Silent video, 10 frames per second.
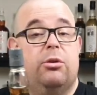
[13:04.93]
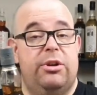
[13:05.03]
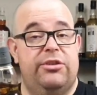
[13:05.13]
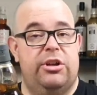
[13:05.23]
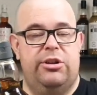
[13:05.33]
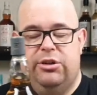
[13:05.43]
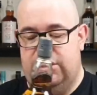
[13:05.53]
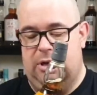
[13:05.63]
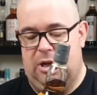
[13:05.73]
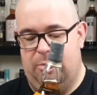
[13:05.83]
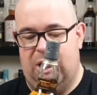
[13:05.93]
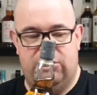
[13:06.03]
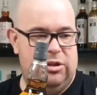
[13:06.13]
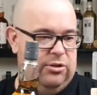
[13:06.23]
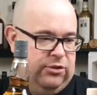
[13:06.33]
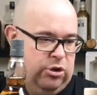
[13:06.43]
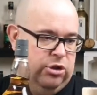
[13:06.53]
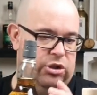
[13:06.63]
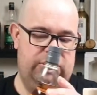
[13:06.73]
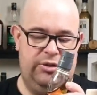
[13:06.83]
research about
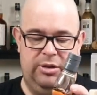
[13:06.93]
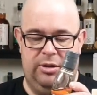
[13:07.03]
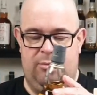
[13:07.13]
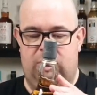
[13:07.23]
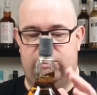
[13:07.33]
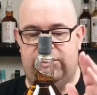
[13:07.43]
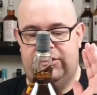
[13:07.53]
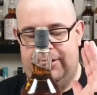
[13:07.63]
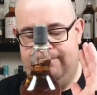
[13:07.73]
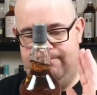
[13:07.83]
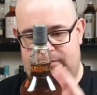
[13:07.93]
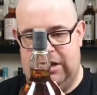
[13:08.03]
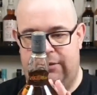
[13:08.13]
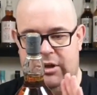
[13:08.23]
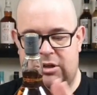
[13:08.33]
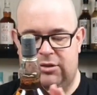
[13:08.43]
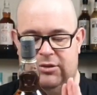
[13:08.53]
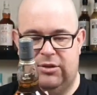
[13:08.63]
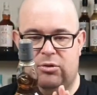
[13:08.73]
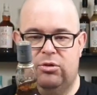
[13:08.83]
Scotch single malt whiskey. I think this
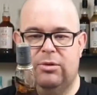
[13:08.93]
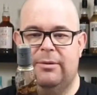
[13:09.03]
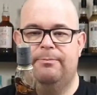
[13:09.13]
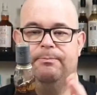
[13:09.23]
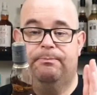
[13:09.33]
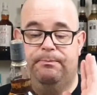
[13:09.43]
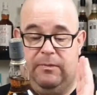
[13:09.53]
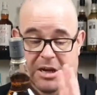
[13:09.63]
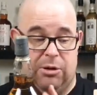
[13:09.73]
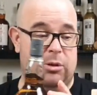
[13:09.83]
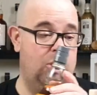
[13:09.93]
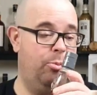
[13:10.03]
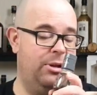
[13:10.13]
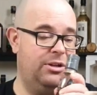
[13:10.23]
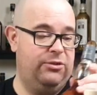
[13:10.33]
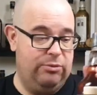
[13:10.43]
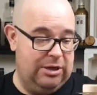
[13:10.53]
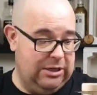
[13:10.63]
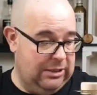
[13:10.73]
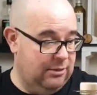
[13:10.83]
is a good one. I will open this
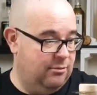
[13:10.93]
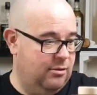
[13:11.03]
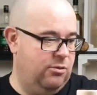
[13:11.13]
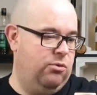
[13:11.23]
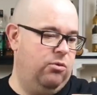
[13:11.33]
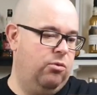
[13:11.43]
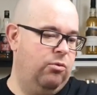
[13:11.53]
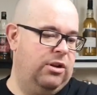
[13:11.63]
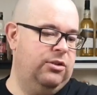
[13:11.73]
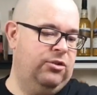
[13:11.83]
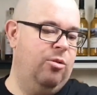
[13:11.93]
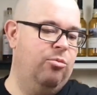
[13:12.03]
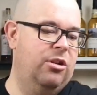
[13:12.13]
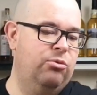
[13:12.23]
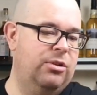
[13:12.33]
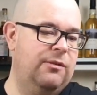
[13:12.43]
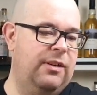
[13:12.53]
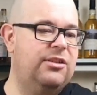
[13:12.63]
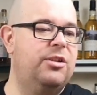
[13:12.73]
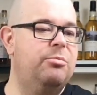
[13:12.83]
one when someone will
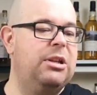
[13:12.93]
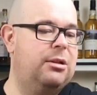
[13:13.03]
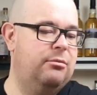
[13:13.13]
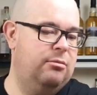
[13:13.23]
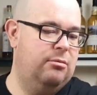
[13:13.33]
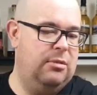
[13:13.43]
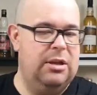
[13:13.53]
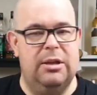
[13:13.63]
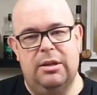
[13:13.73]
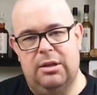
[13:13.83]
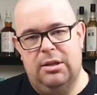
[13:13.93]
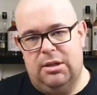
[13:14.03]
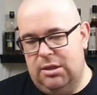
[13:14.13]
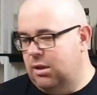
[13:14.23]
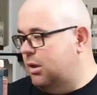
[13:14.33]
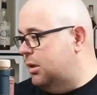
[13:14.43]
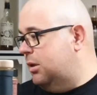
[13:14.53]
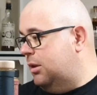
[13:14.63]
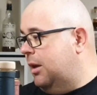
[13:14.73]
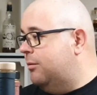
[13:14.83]
visit me.
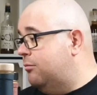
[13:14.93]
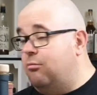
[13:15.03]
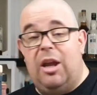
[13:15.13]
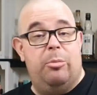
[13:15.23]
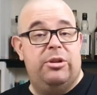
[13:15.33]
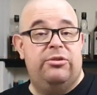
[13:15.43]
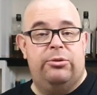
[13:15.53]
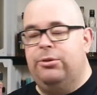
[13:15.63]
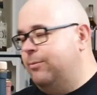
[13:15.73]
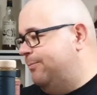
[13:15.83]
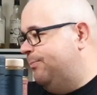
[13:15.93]
Yeah, maybe soon.